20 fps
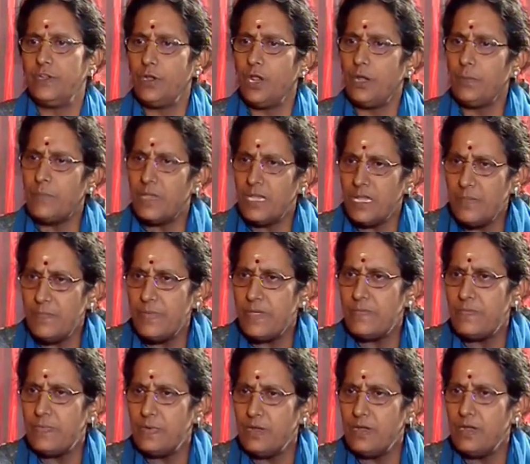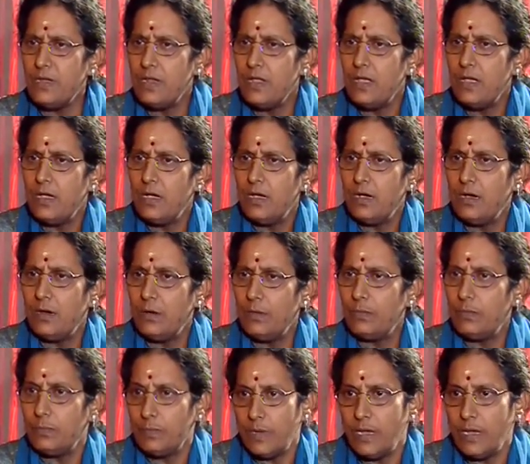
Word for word: Not many people, uh,